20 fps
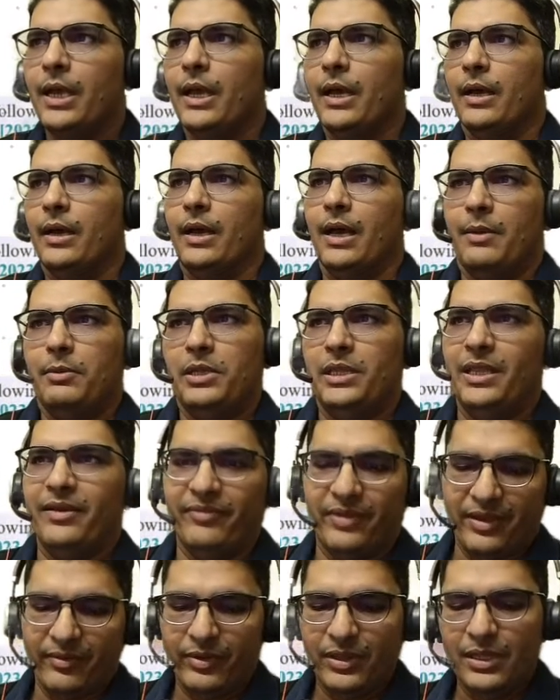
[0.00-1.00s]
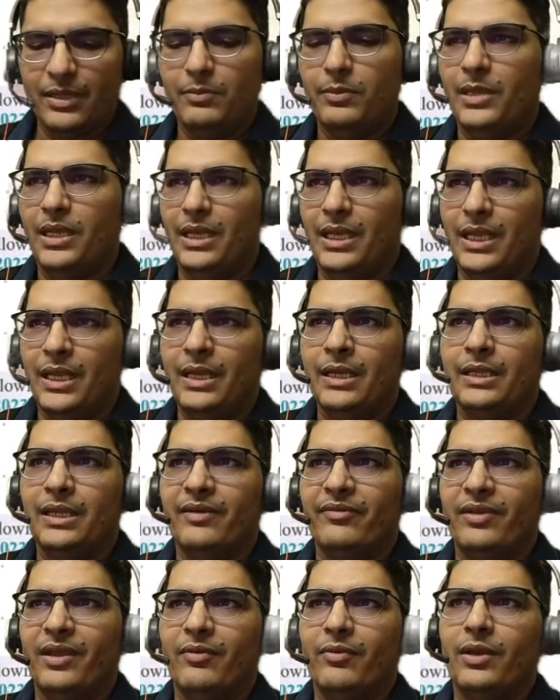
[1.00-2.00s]
I mean, they've given the meaning,
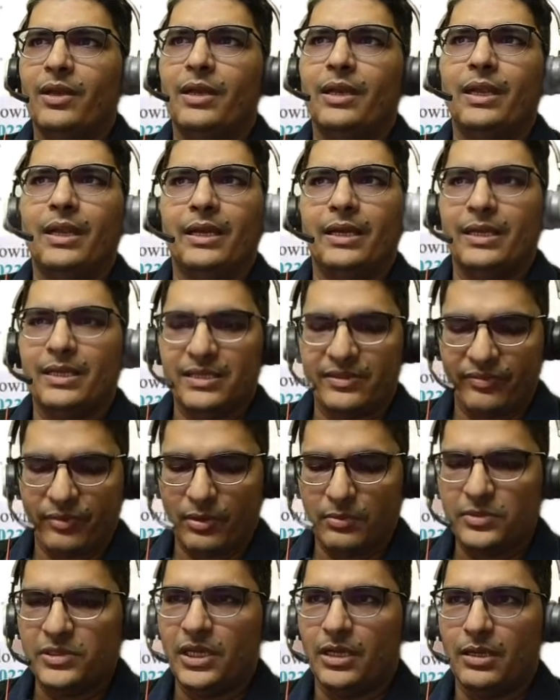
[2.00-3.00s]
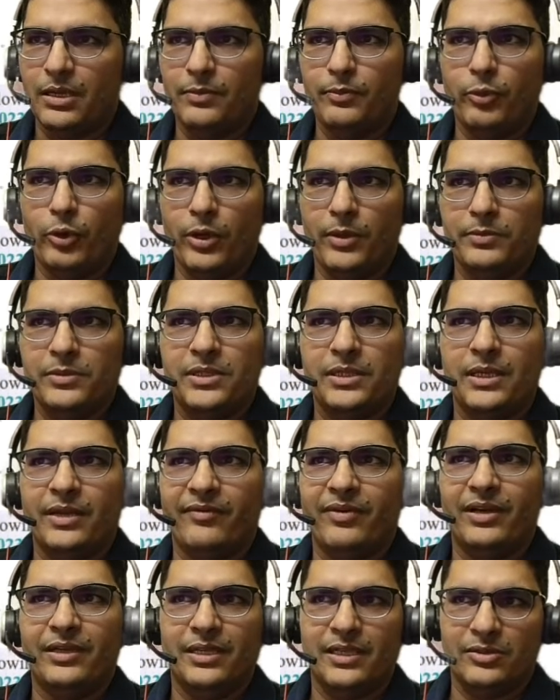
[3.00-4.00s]
they've given it is from Sangam poems. In
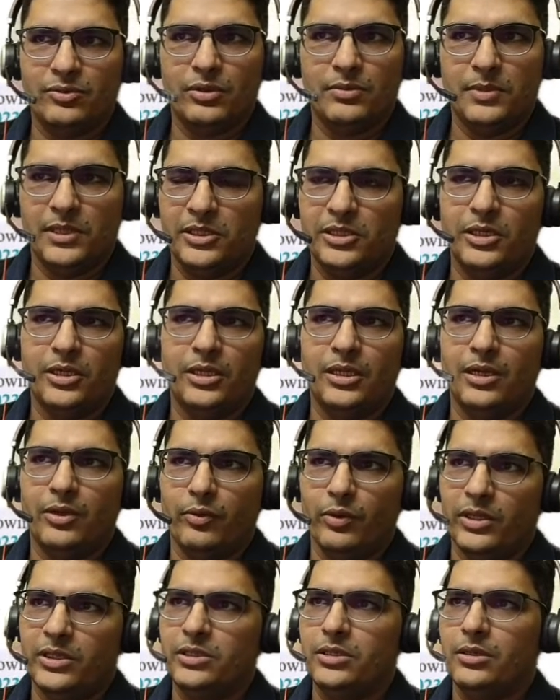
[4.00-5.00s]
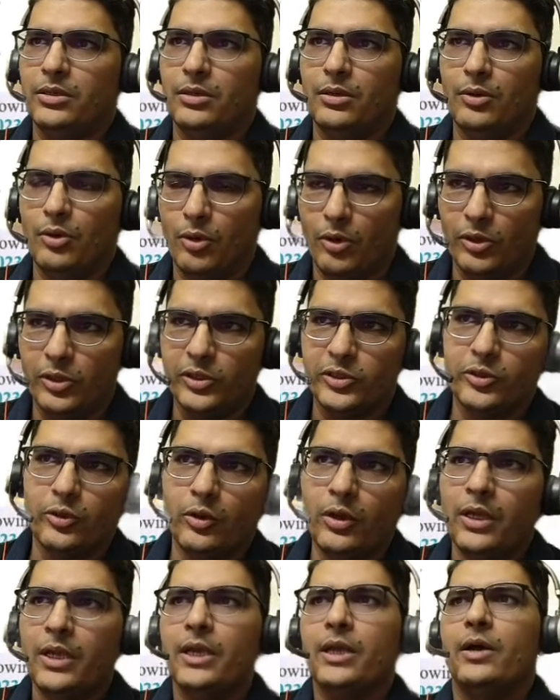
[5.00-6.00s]
fact, this was mentioned in the question also.